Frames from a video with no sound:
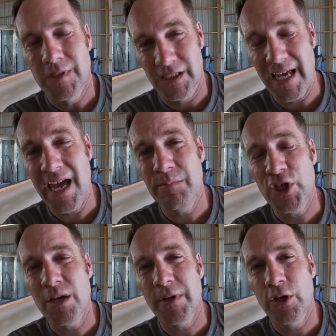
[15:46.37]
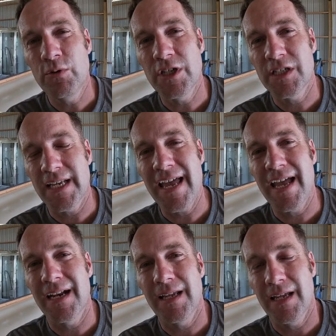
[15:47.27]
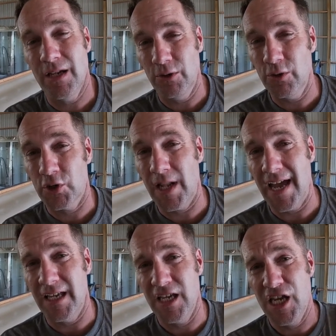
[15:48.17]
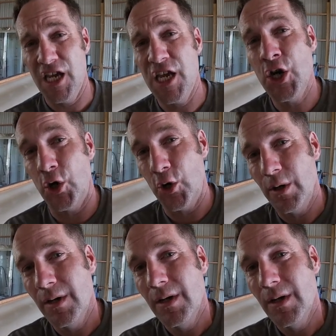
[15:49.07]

The same gentleman who just said, it looks like here